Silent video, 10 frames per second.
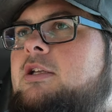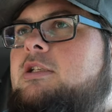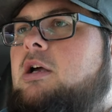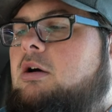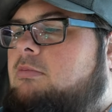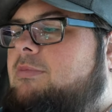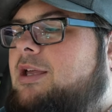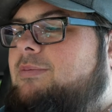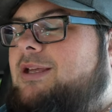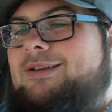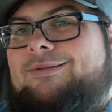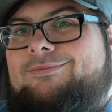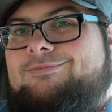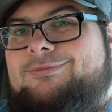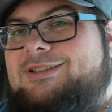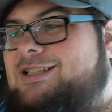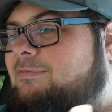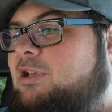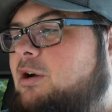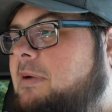So maybe we'll just
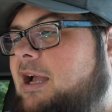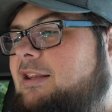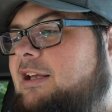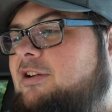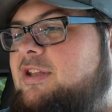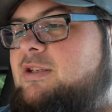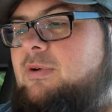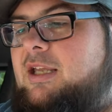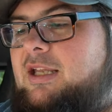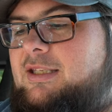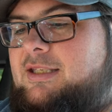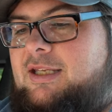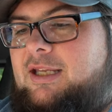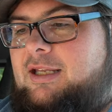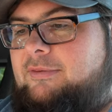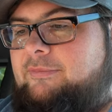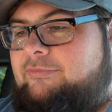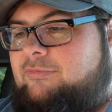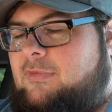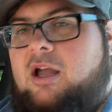have to go back later this week and see.
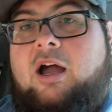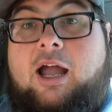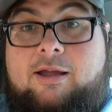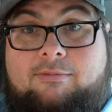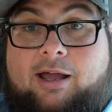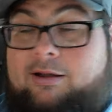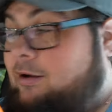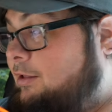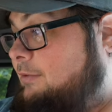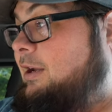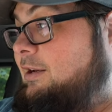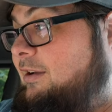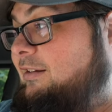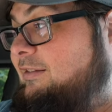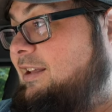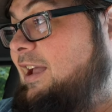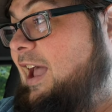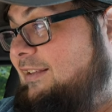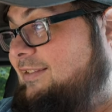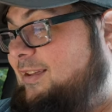and see. I am not calling McDonald's to
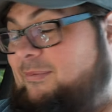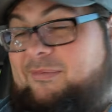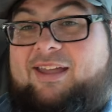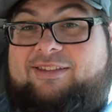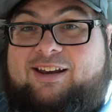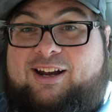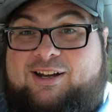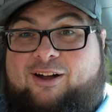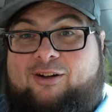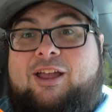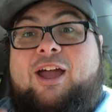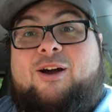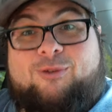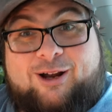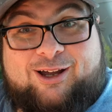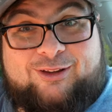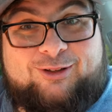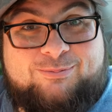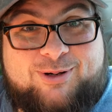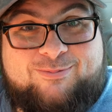ask them Why? as an adult. What
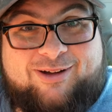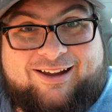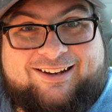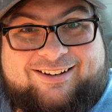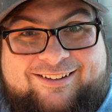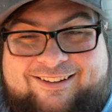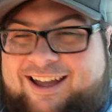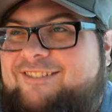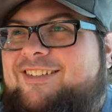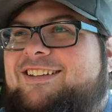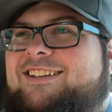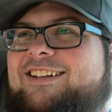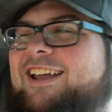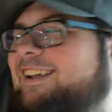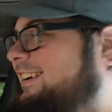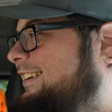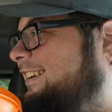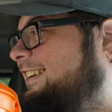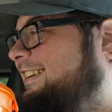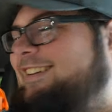color boo bucket do you have in today?
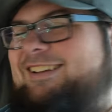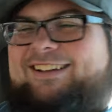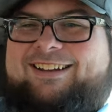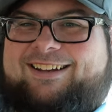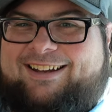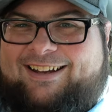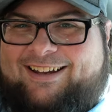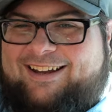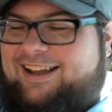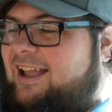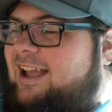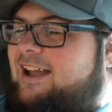You know people are doing it.